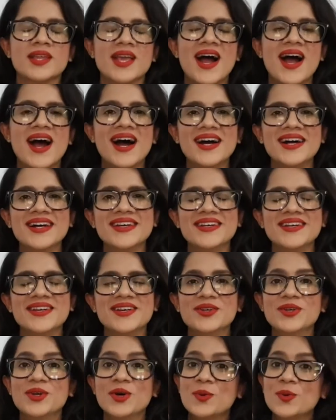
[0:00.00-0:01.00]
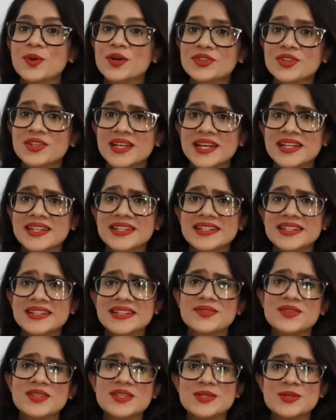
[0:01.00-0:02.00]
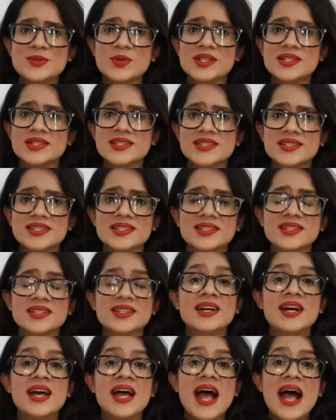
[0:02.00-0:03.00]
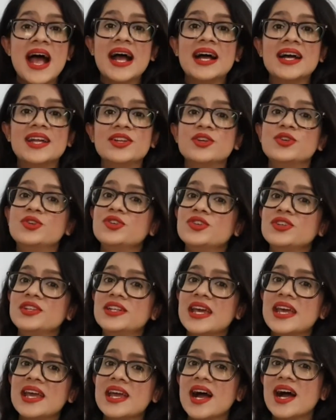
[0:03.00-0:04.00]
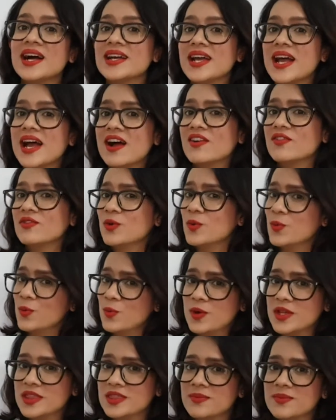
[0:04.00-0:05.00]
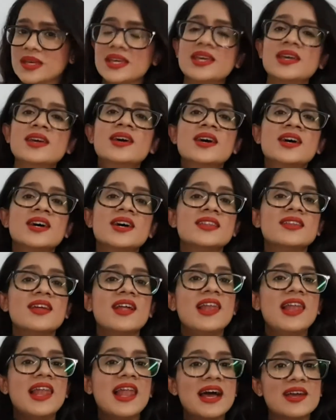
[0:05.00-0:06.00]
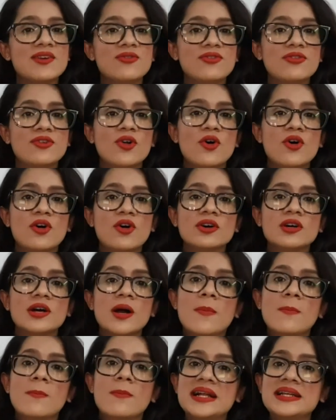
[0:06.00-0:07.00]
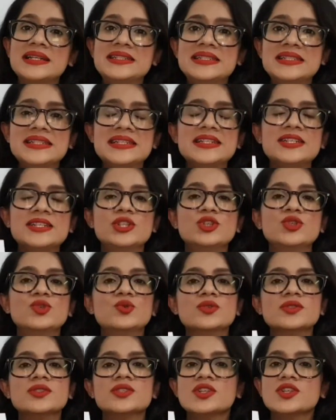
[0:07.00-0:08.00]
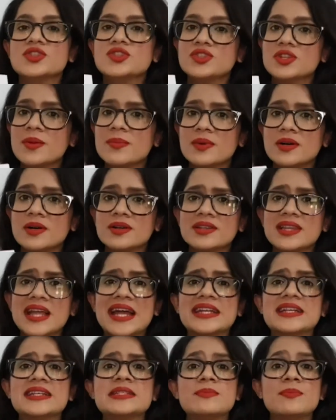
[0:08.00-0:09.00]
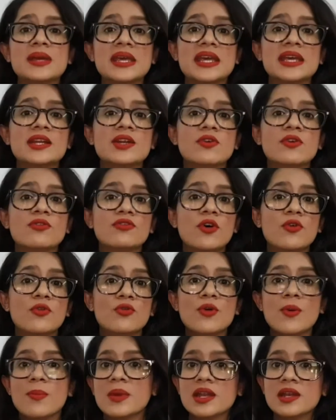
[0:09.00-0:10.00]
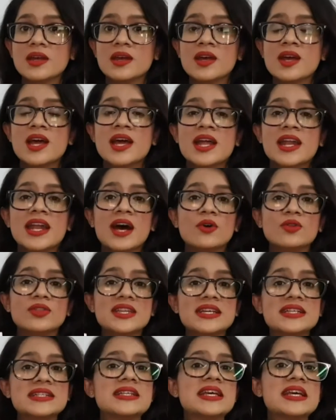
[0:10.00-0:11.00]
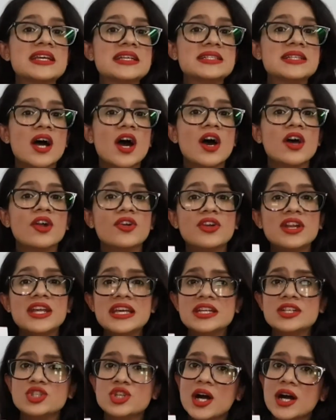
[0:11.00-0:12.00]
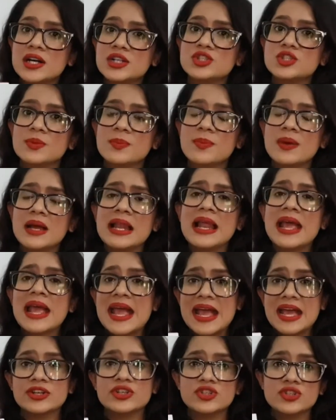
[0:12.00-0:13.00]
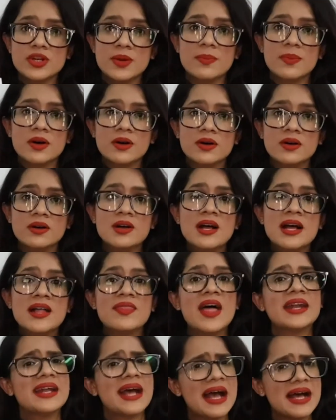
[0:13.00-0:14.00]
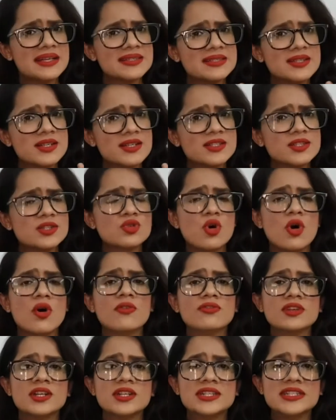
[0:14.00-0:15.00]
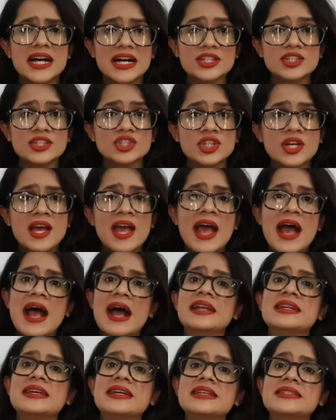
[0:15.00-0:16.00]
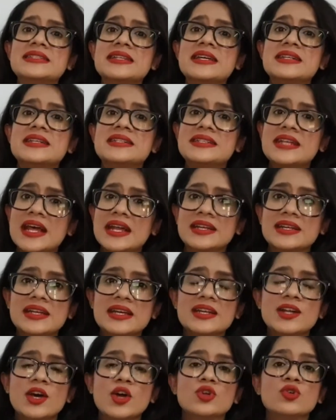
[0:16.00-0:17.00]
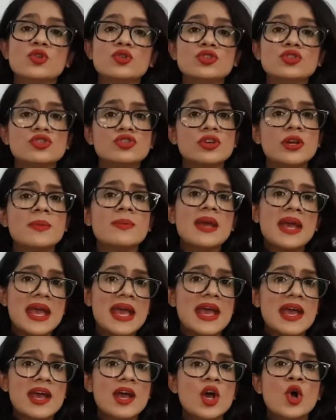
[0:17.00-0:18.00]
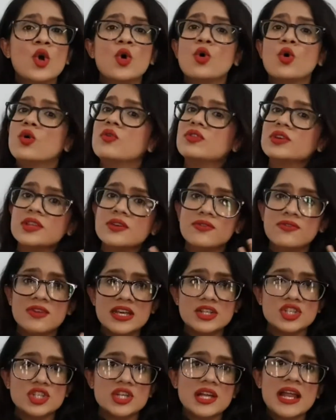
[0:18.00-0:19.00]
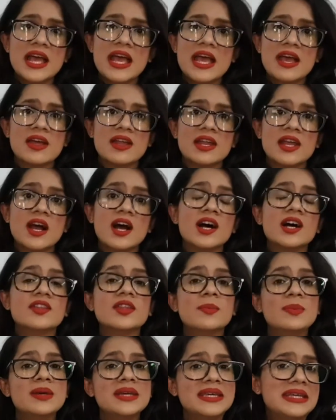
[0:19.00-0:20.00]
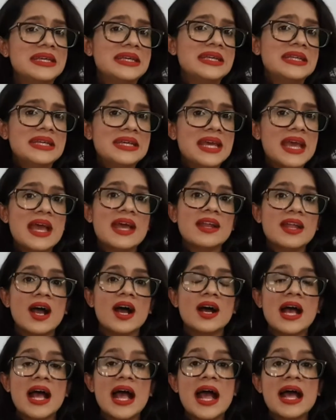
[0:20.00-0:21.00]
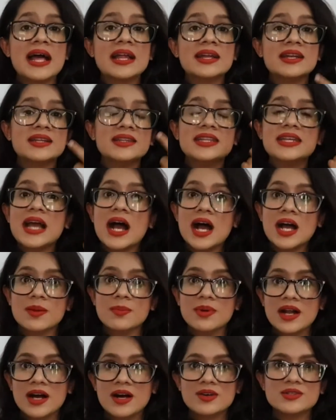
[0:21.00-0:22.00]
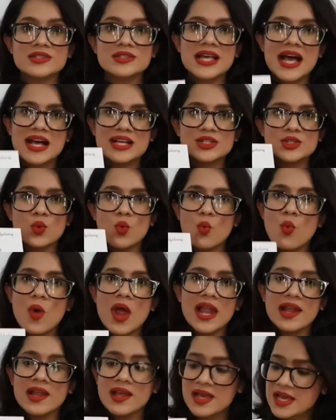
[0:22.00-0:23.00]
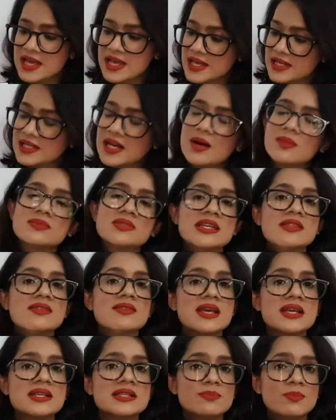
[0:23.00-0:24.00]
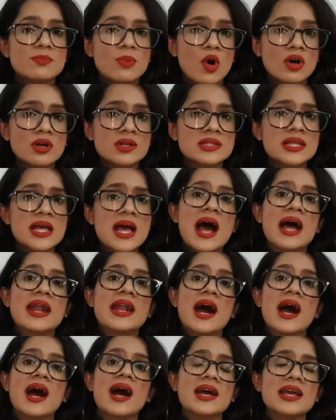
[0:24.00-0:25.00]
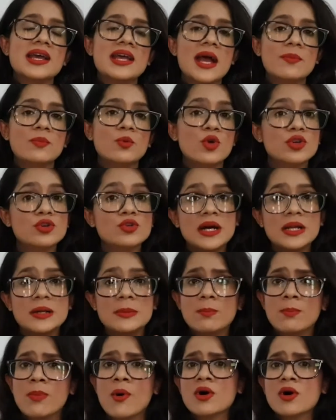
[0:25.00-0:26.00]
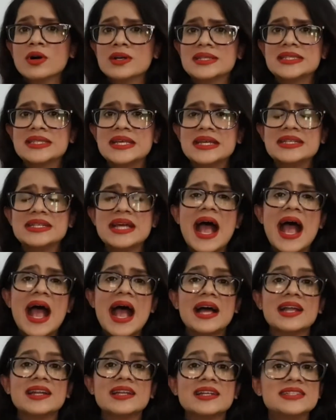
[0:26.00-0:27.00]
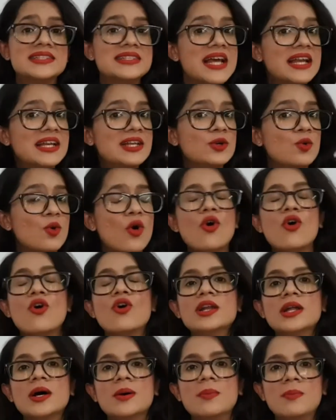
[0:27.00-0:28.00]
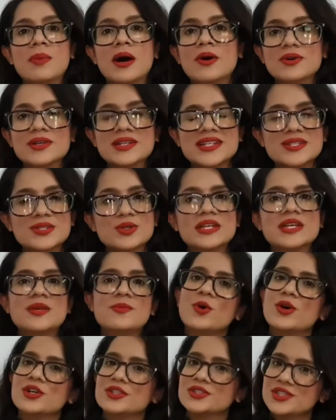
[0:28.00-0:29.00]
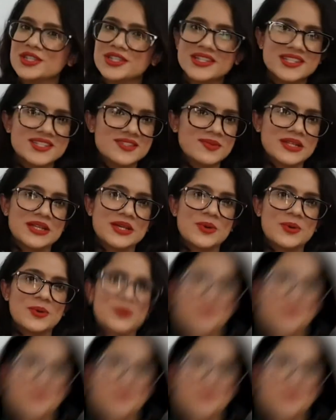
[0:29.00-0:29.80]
Hi, you're watching NDTV Swirlster, and today I have with me the lifelong multi-use trimmer that is made for women. Now this is a rechargeable hair trimmer that has a soft touch and is intended to trim hair over the facial area, the bikini area and the eyebrows as well. It comes in this box and I am going to unbox it and tell you all about it, so keep watching this video.